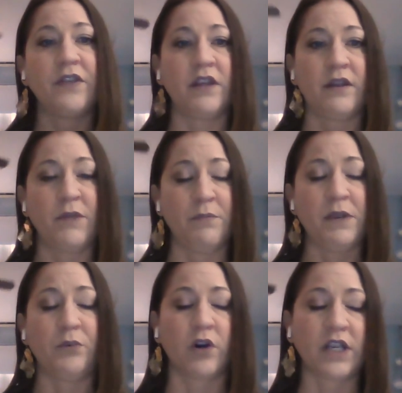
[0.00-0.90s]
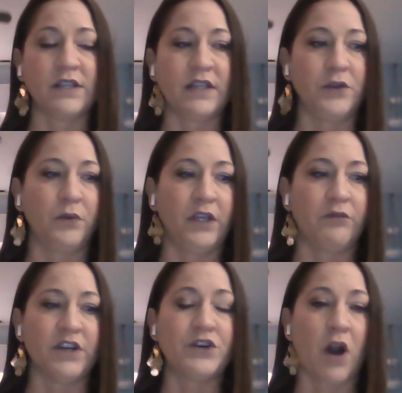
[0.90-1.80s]
the people are continually
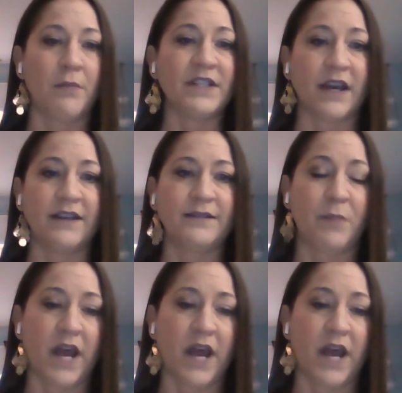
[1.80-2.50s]
re-traumatized